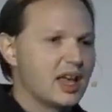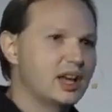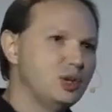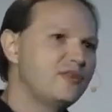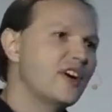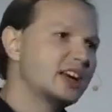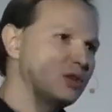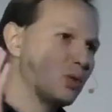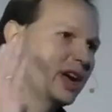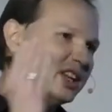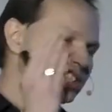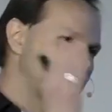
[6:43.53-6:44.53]
And you find a
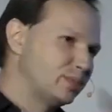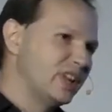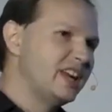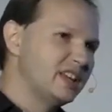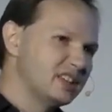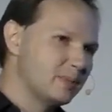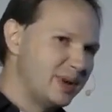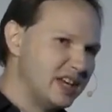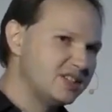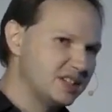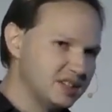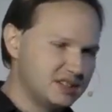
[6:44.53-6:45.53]
way to split it into
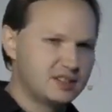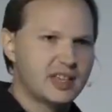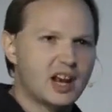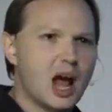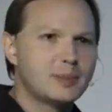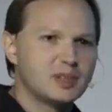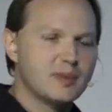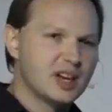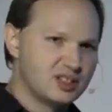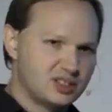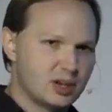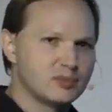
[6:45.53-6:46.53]
pieces that
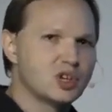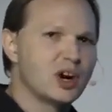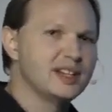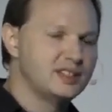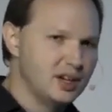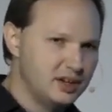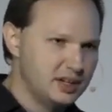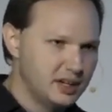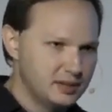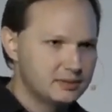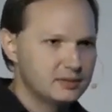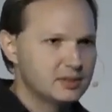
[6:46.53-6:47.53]
optimize some
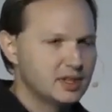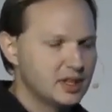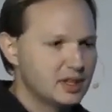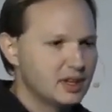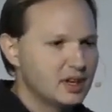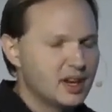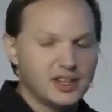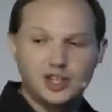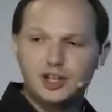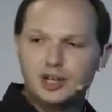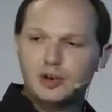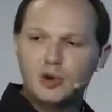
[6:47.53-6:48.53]
criteria.
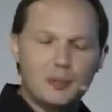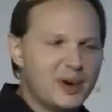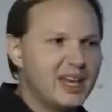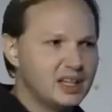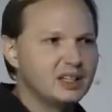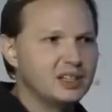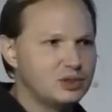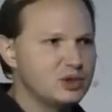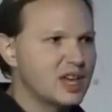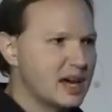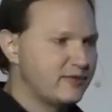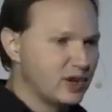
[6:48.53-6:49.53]
Then you're going to repeatedly do
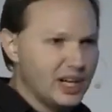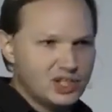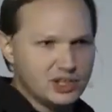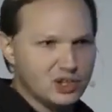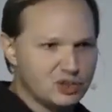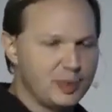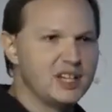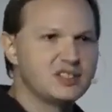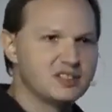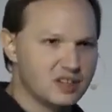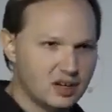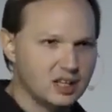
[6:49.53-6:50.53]
that for each of those
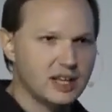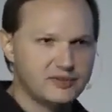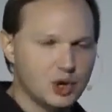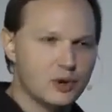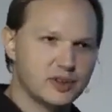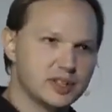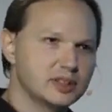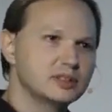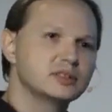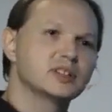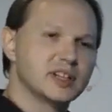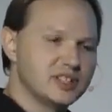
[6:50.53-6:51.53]
pieces that are left over
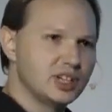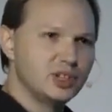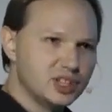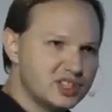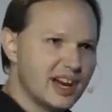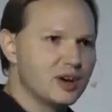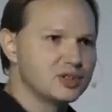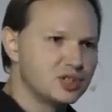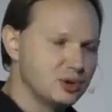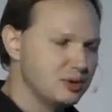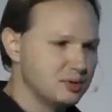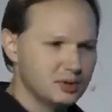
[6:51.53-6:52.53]
until you're down
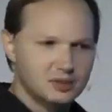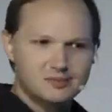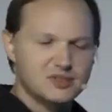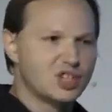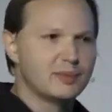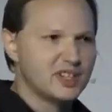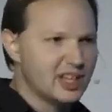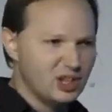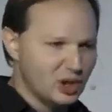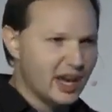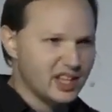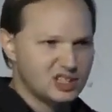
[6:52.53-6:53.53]
to something that
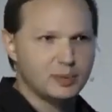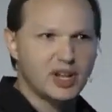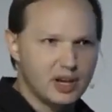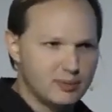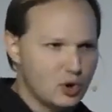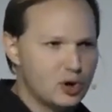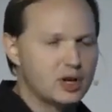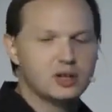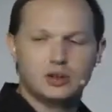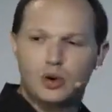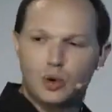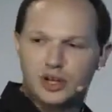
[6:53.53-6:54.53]
you can't split up
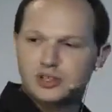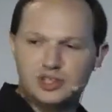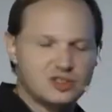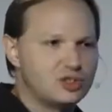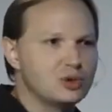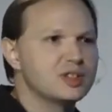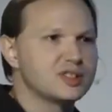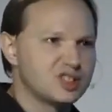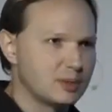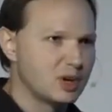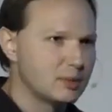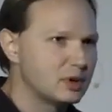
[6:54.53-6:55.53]
more, or you just do this
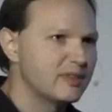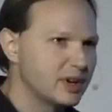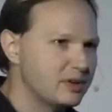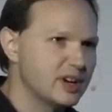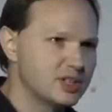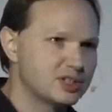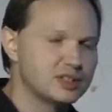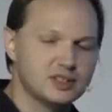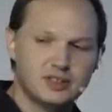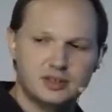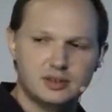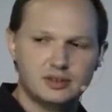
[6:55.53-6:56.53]
some number of
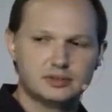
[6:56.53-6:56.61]
iterations.